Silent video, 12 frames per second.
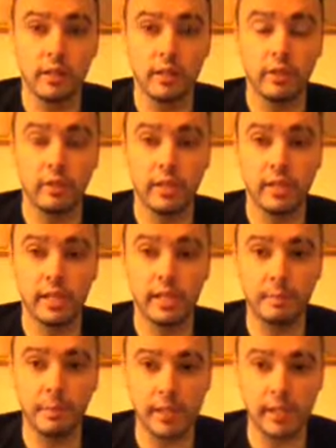You know, it
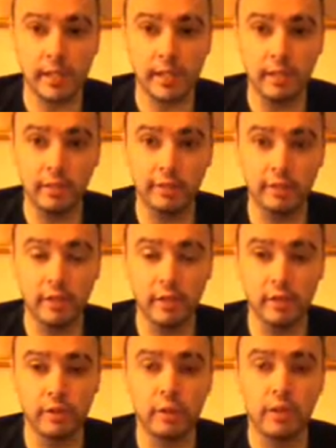splits itself
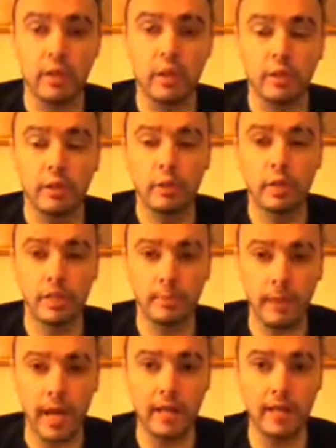into to
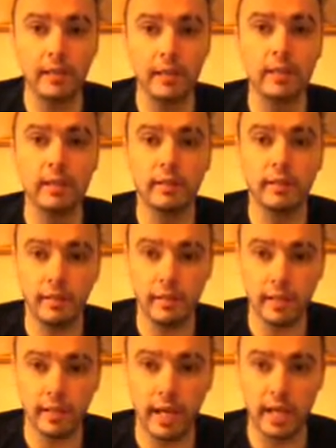expand
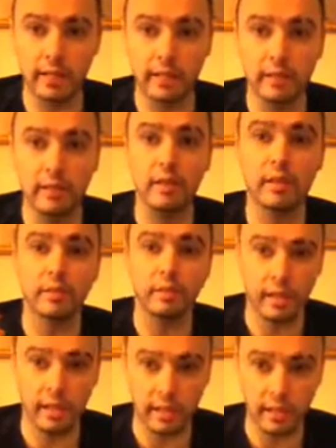it and
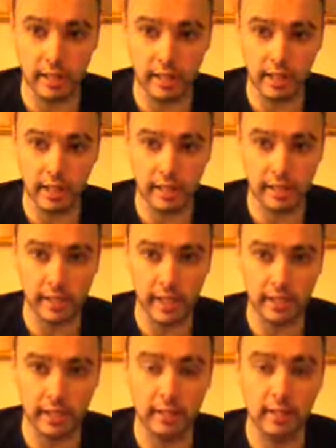
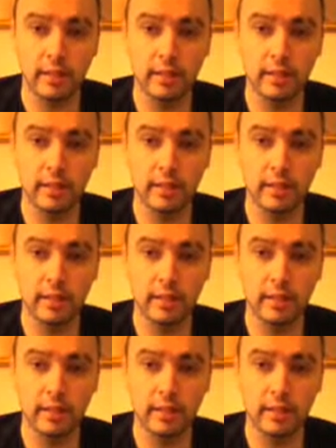extend